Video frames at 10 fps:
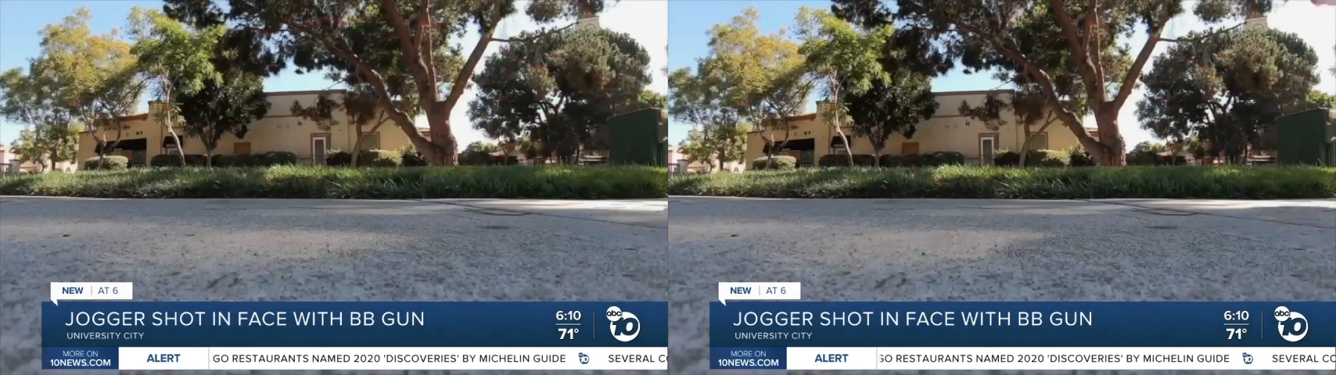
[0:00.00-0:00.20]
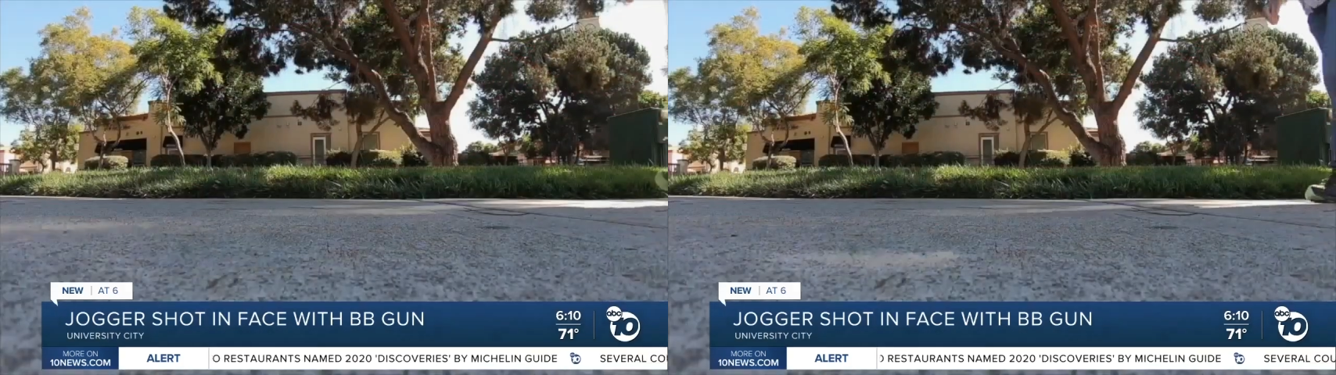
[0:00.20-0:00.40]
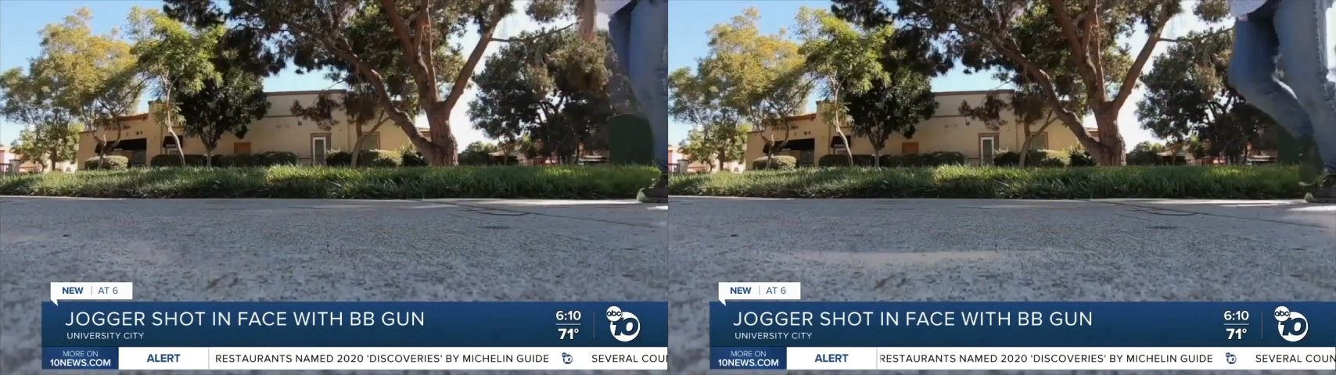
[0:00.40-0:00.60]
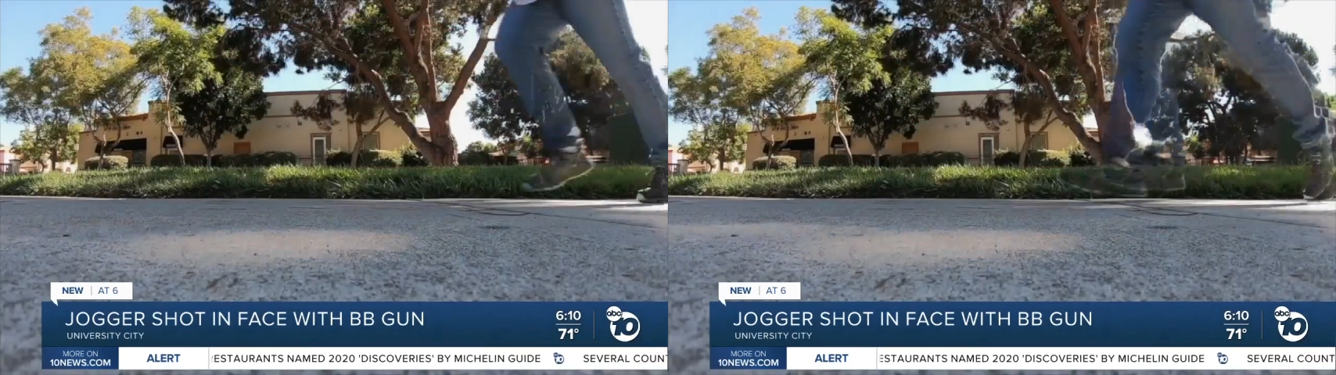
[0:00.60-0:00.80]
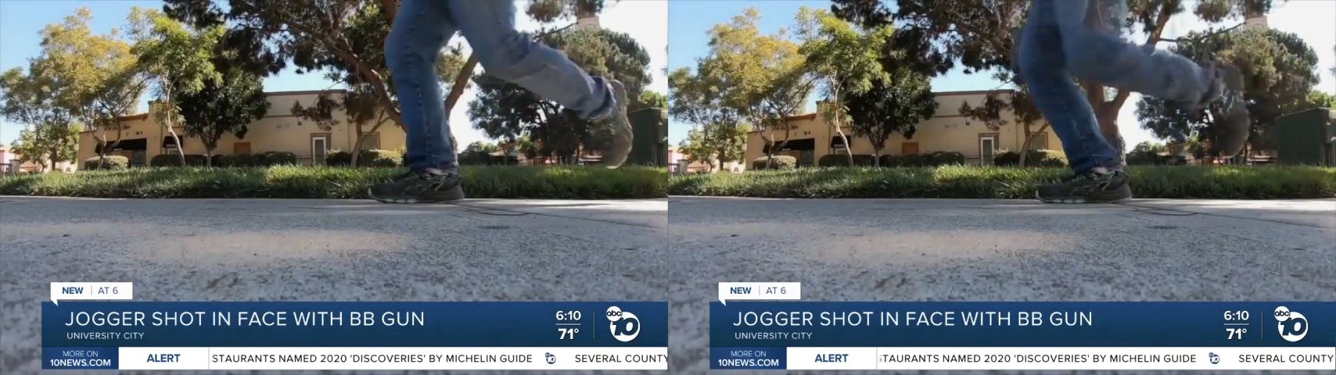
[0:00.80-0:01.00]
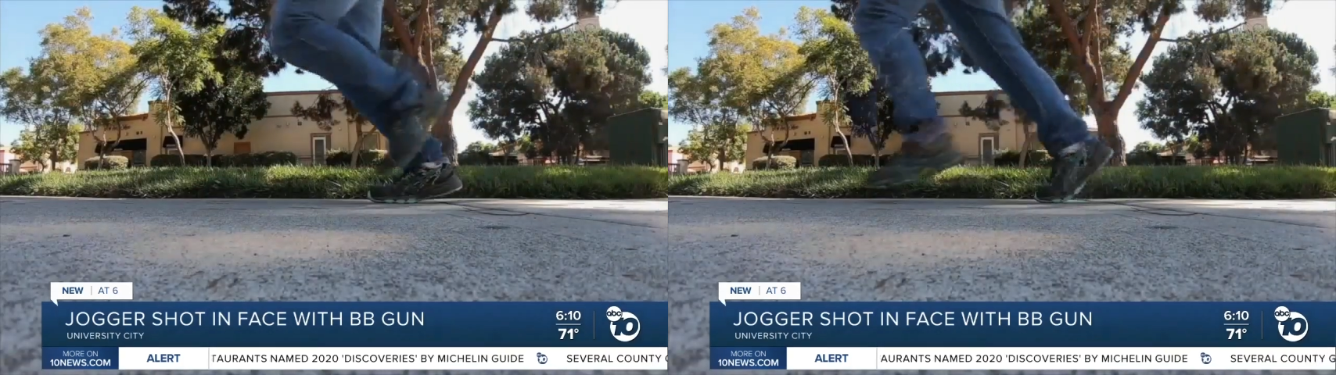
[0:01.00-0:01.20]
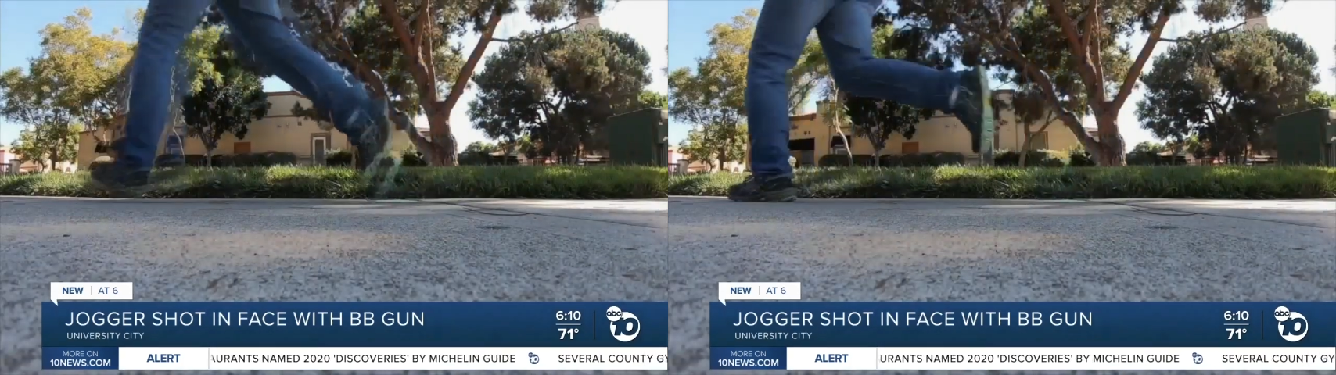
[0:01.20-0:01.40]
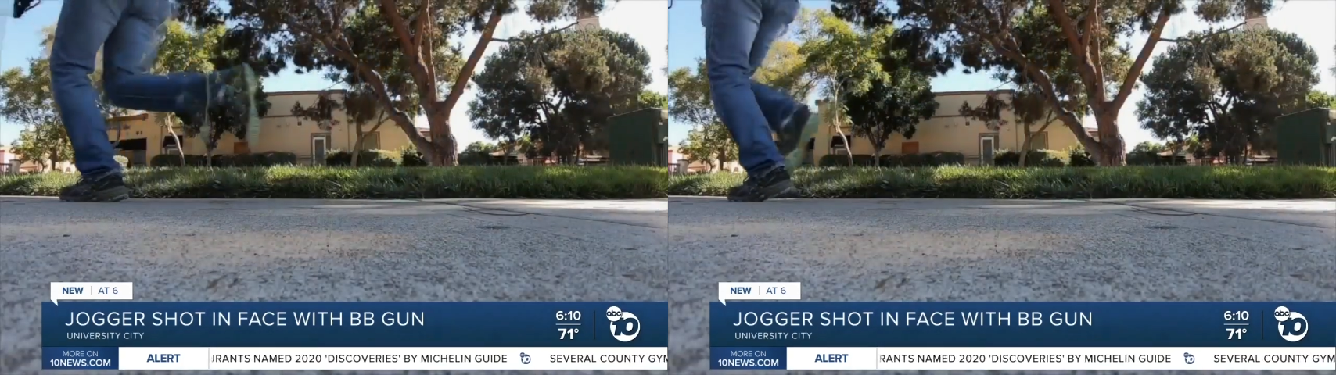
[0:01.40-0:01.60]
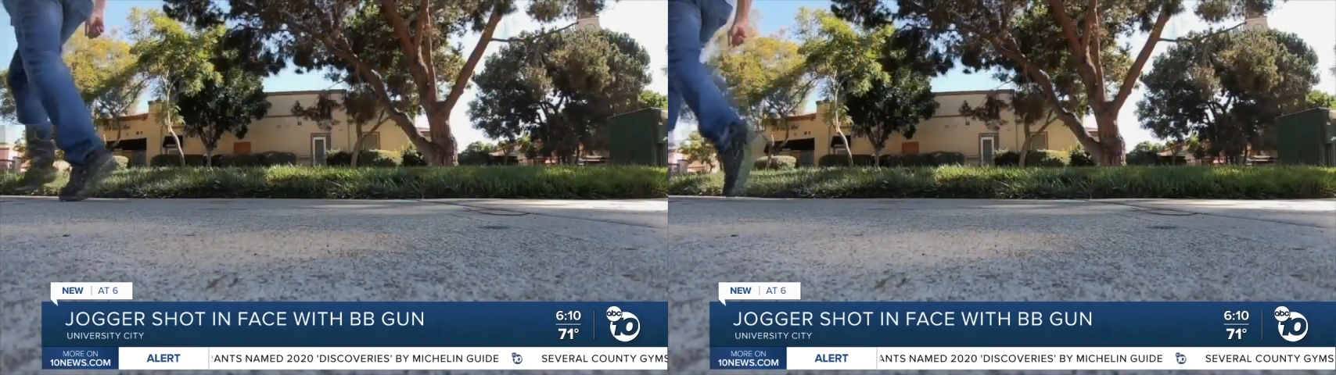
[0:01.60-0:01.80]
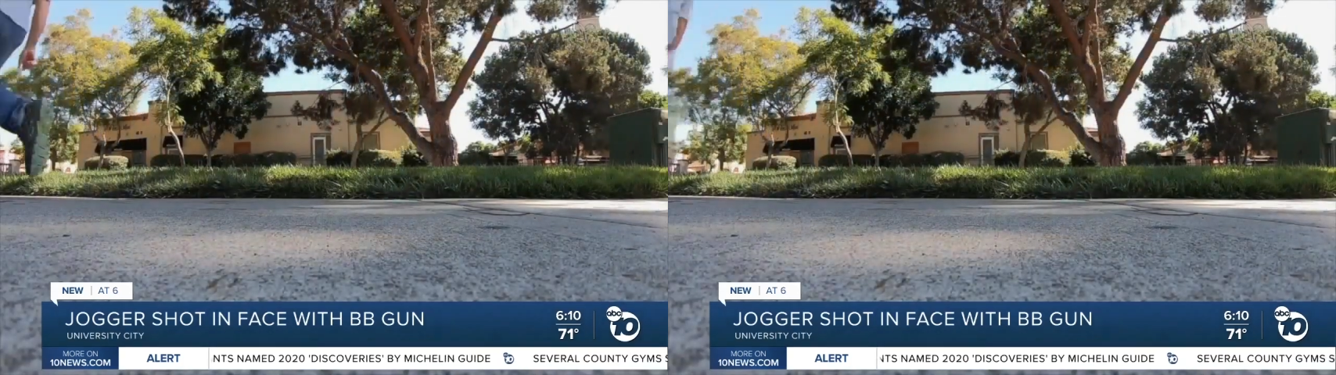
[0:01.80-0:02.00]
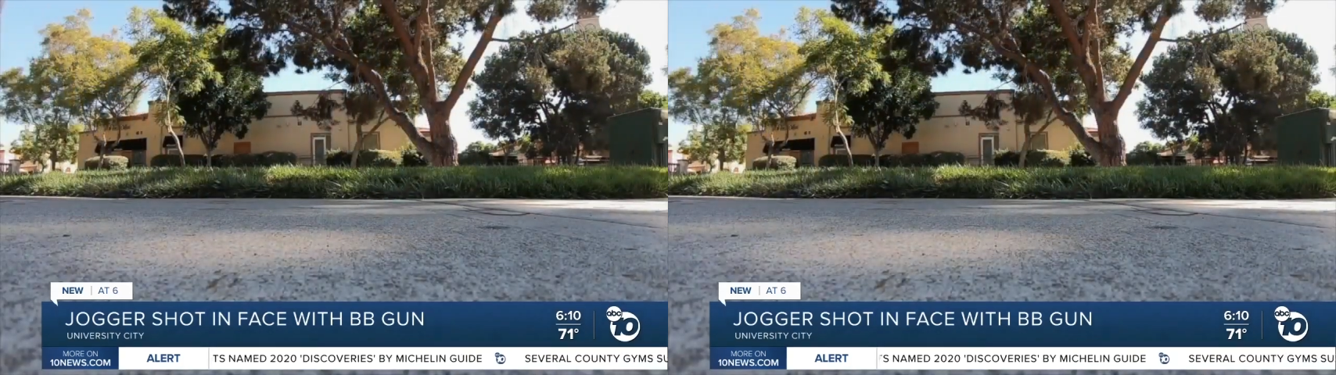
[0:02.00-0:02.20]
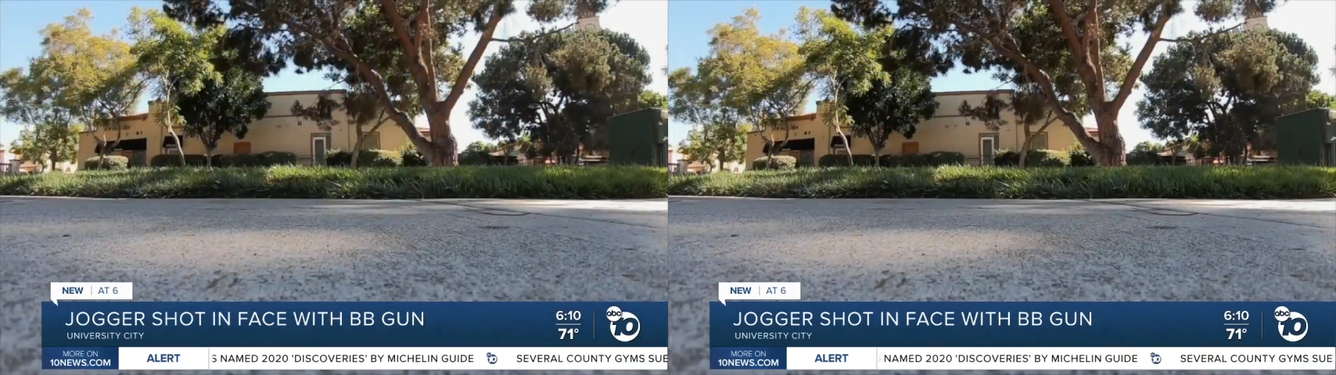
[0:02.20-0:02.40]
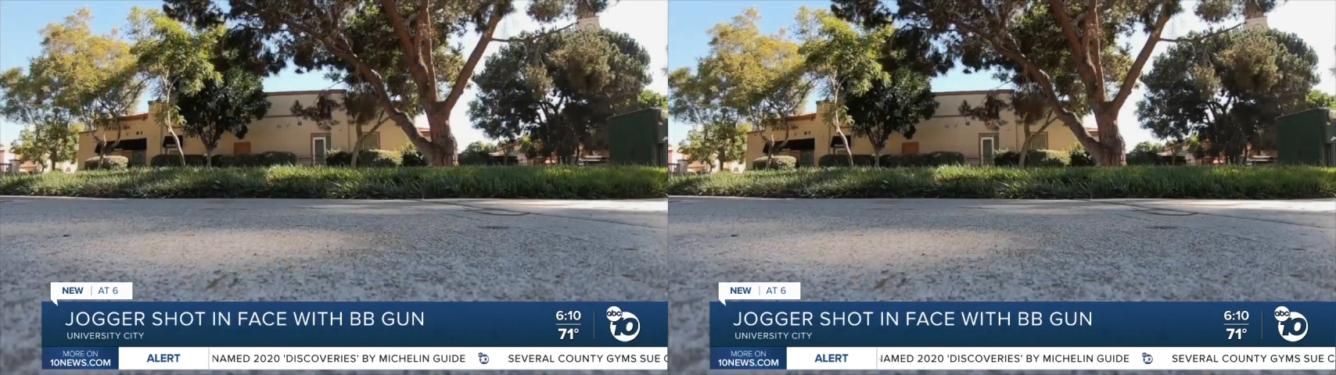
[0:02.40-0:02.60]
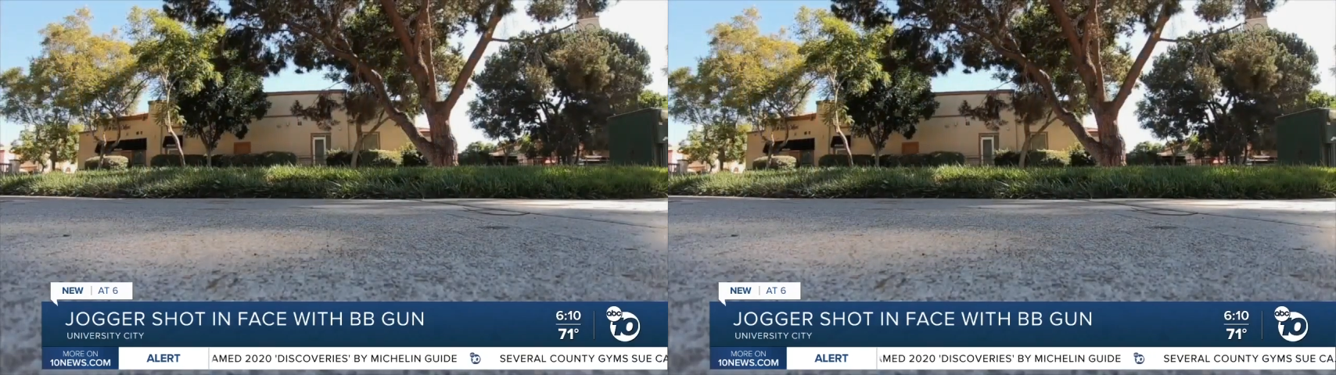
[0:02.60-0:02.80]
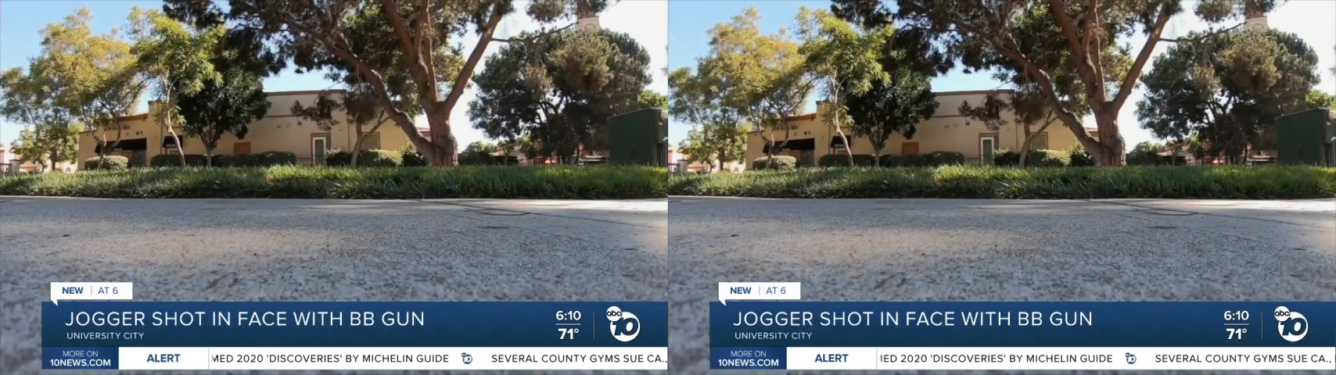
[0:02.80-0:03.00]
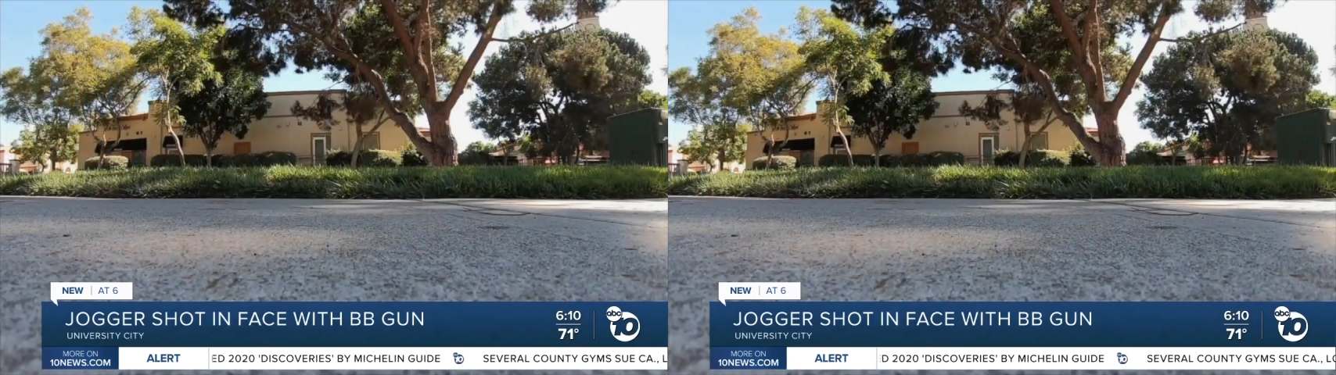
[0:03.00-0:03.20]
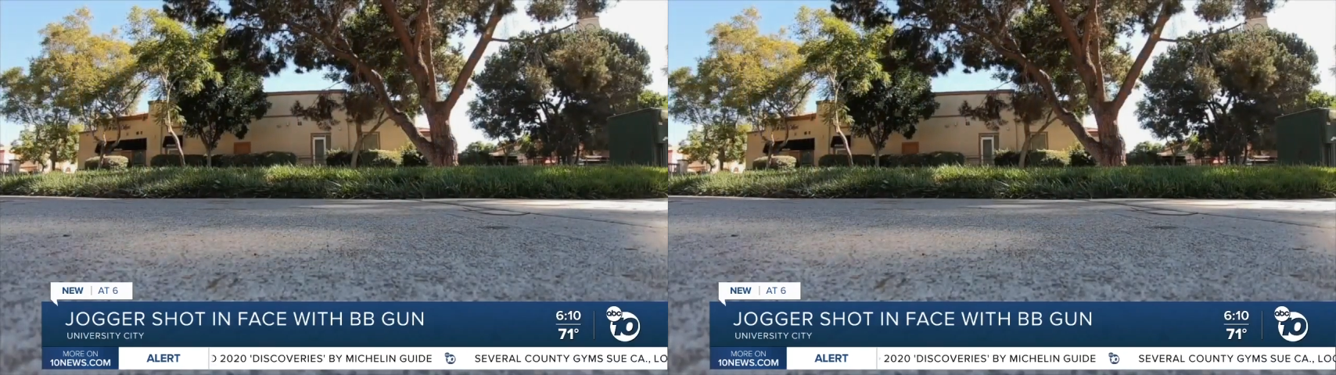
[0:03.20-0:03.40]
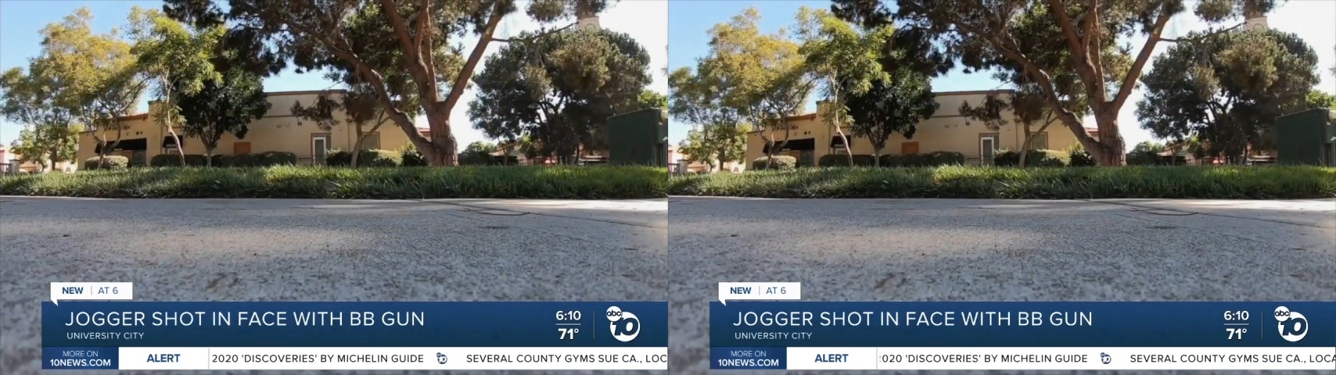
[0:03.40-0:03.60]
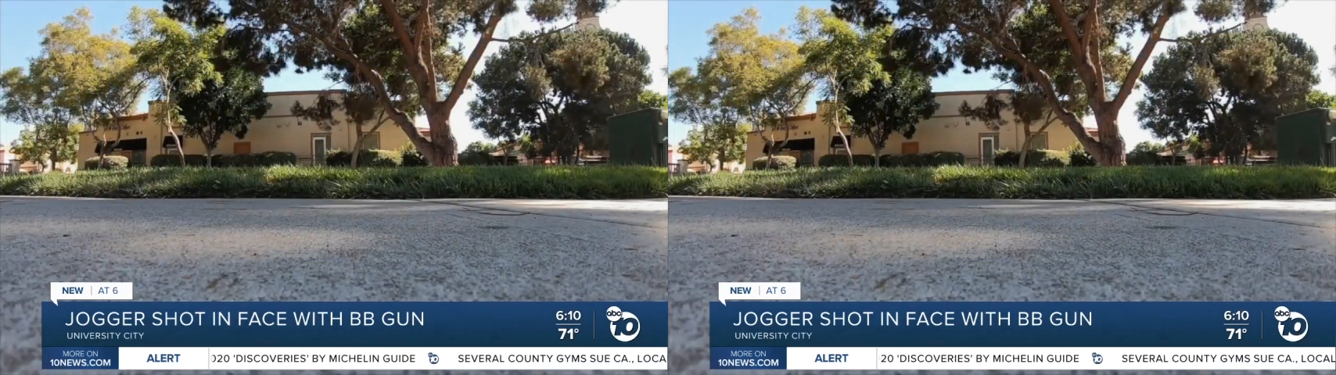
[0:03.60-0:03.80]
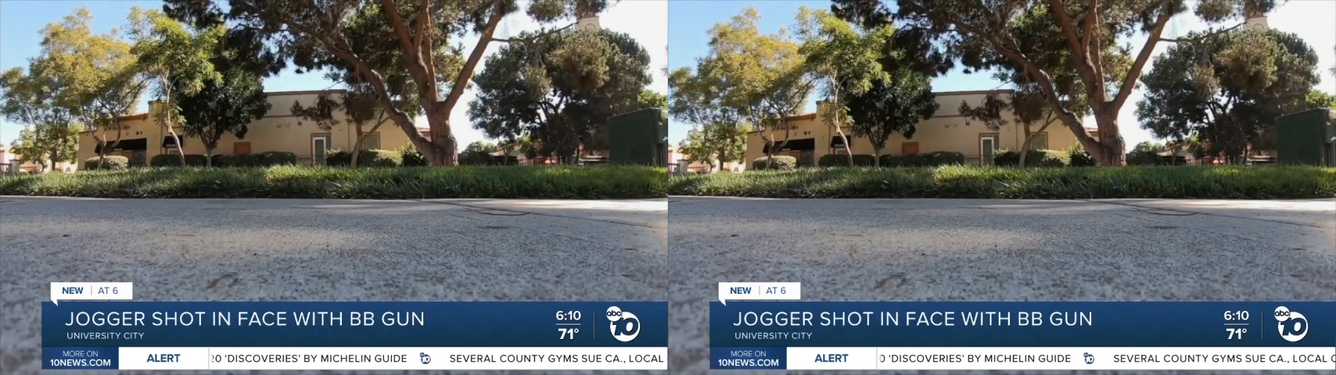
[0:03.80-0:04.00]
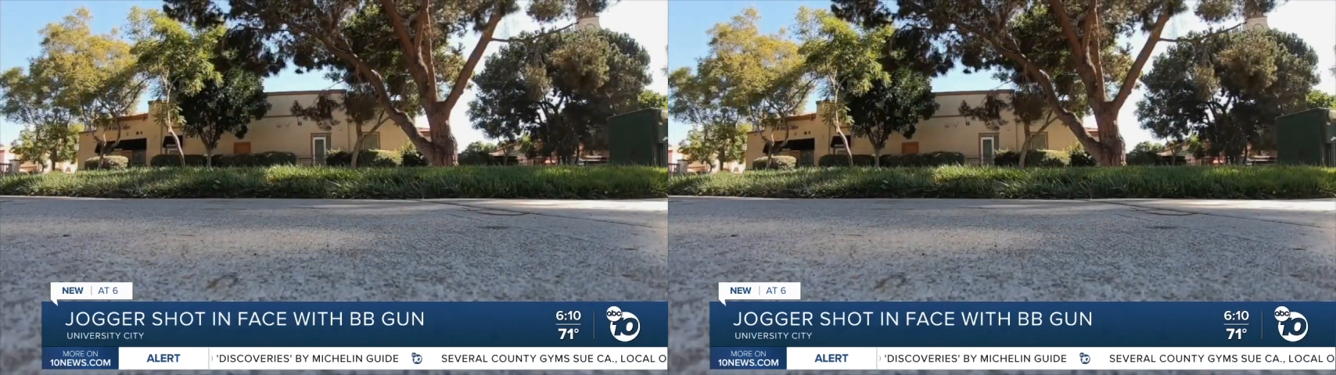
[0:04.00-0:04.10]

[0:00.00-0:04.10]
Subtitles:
No face is visible, so there are no lips to read.